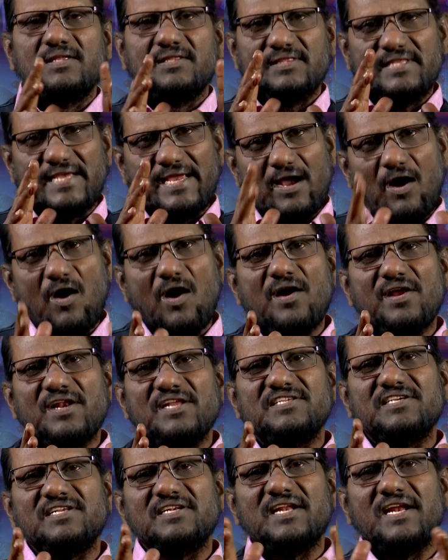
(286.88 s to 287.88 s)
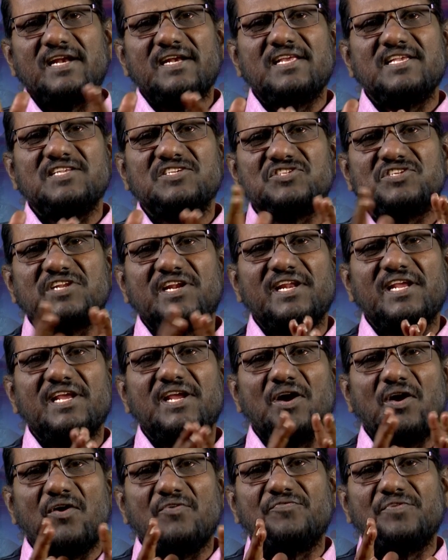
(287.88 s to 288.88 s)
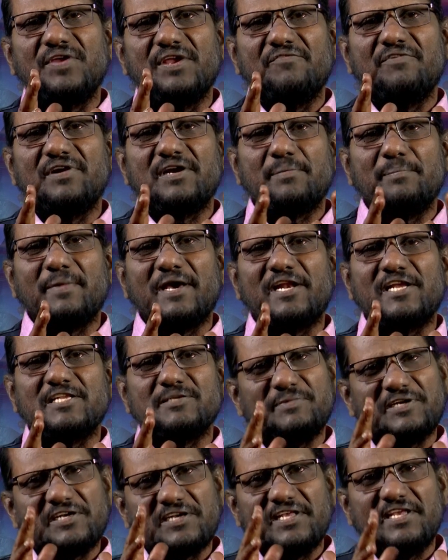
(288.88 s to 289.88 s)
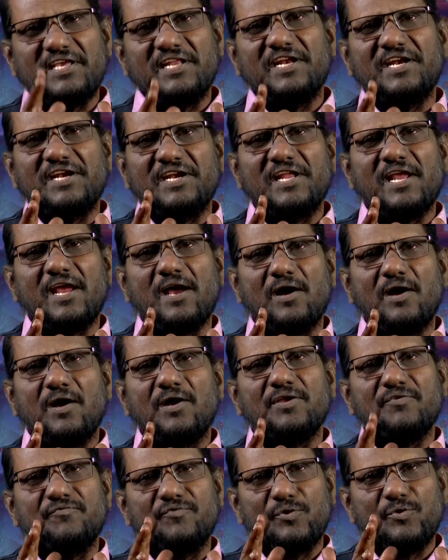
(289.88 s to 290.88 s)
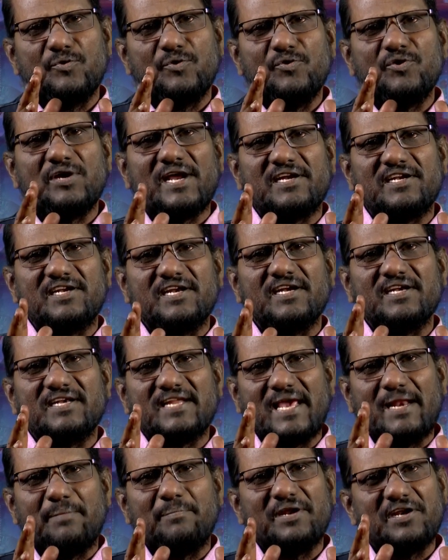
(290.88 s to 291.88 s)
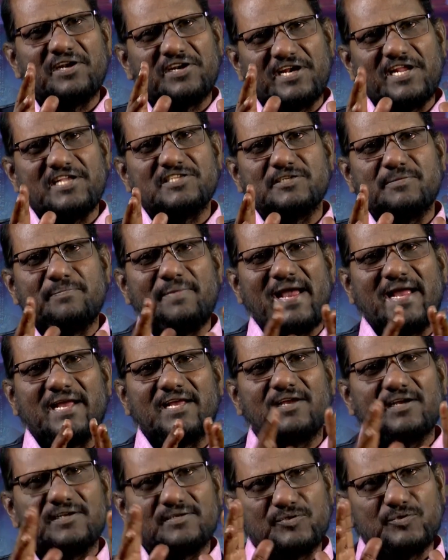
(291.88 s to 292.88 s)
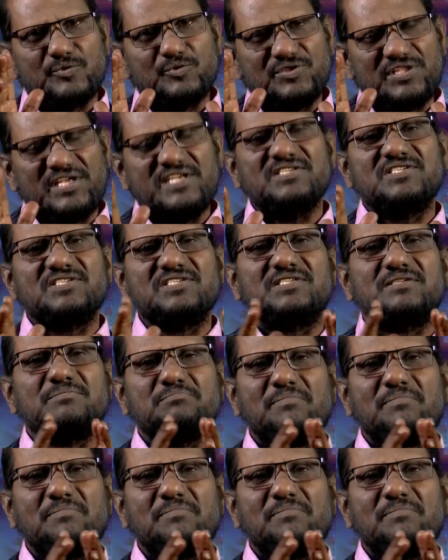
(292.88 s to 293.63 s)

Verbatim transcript: The origin and history of event management in India if you look at it can be traced back to these